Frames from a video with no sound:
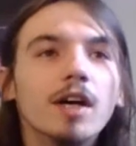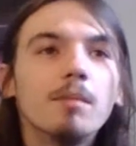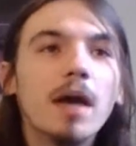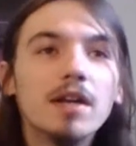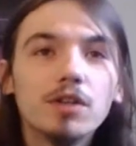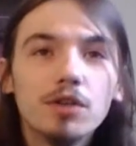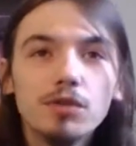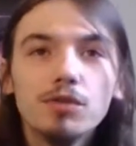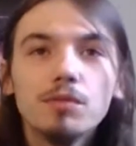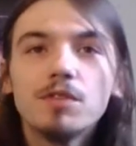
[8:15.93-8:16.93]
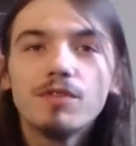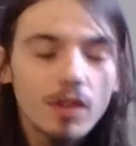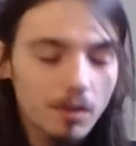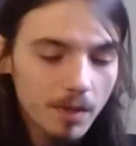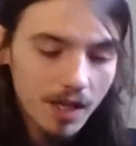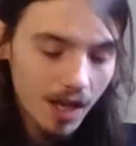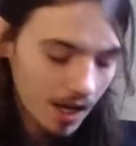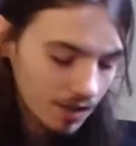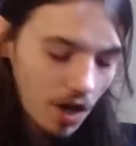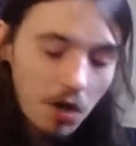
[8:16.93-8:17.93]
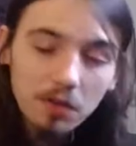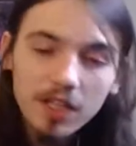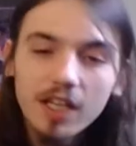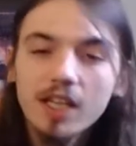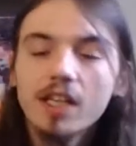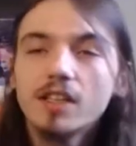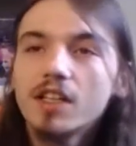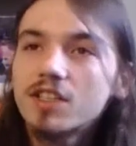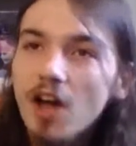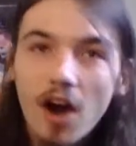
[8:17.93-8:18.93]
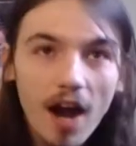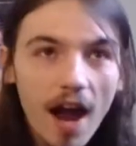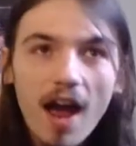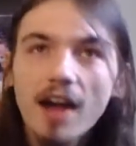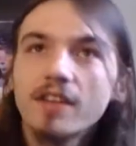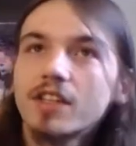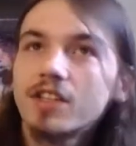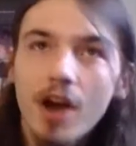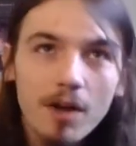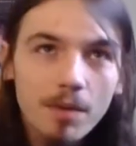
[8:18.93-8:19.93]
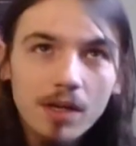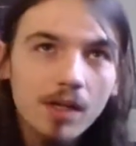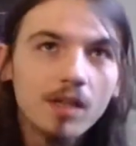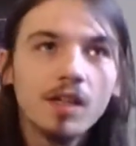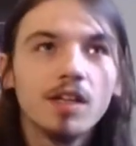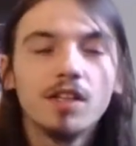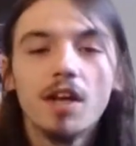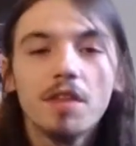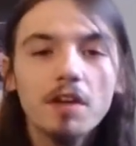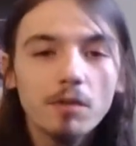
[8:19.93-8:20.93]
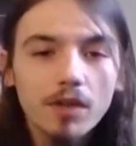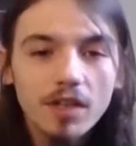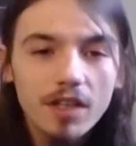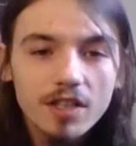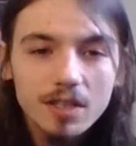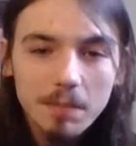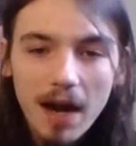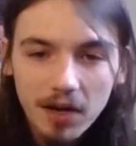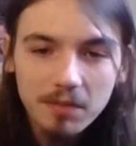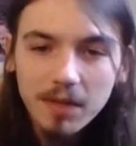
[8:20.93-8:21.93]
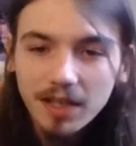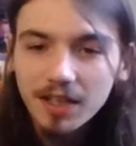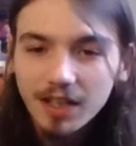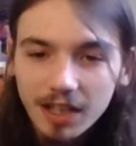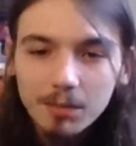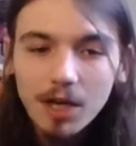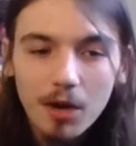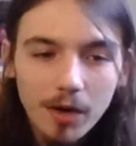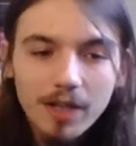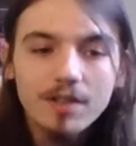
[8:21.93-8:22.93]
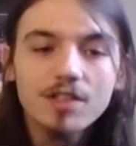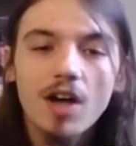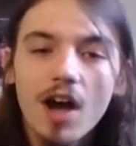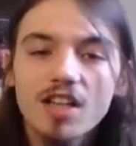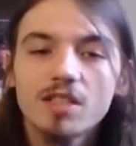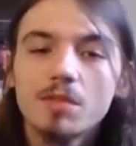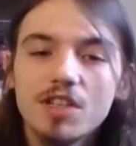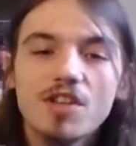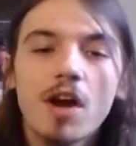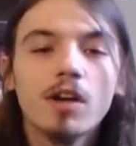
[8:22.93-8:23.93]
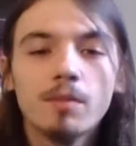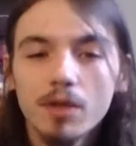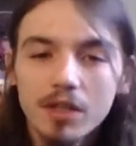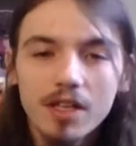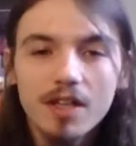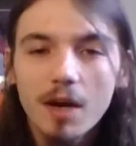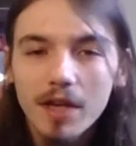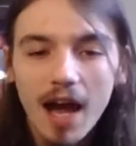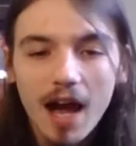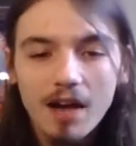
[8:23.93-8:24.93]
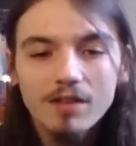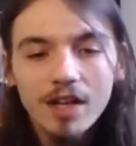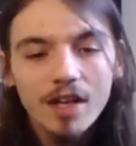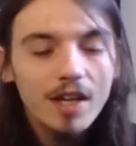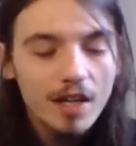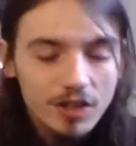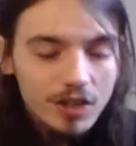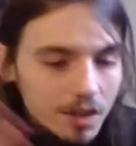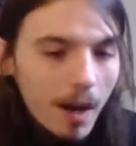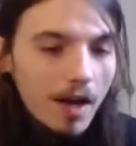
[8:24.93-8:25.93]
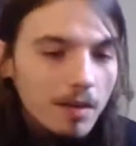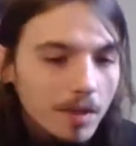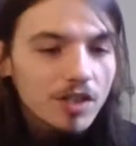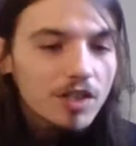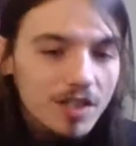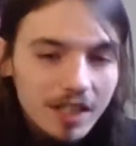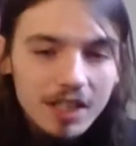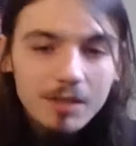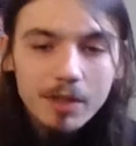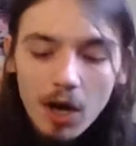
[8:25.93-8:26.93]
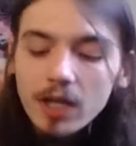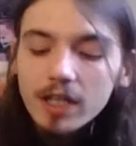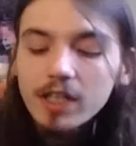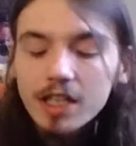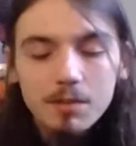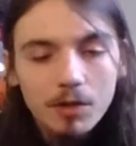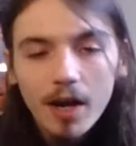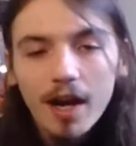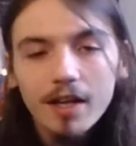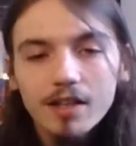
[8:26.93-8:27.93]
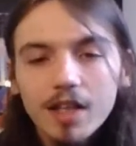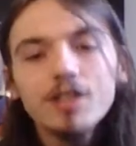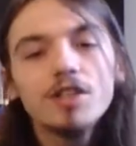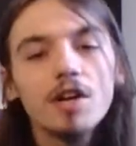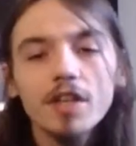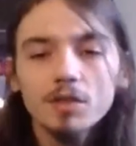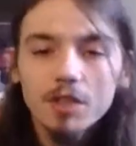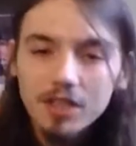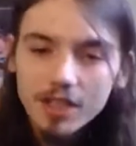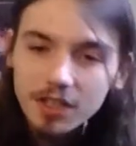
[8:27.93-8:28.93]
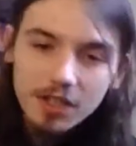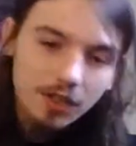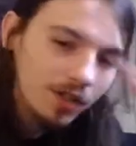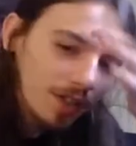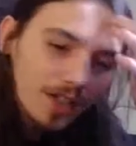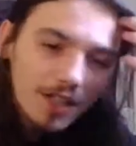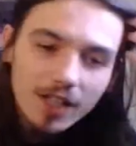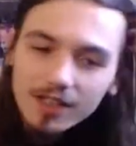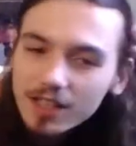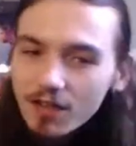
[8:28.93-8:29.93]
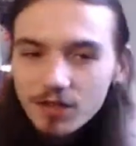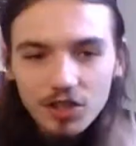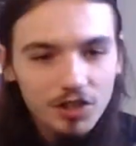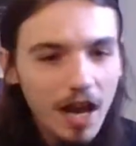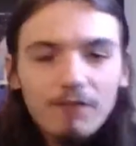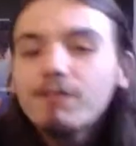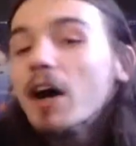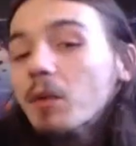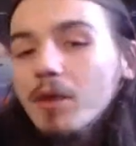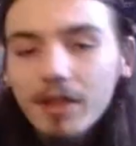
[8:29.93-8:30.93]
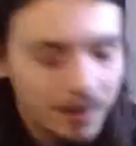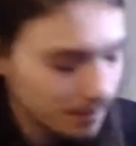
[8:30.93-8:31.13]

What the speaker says: Ben Coombs, Philip McKnight, Tone King, the Guitar Hack, the Guitar Pit. They really inspired me to keep going in this awesome guitar community that we have. It just inspired me just to keep going and keep creating, and that's what you need to do and stuff, and just have fun with it.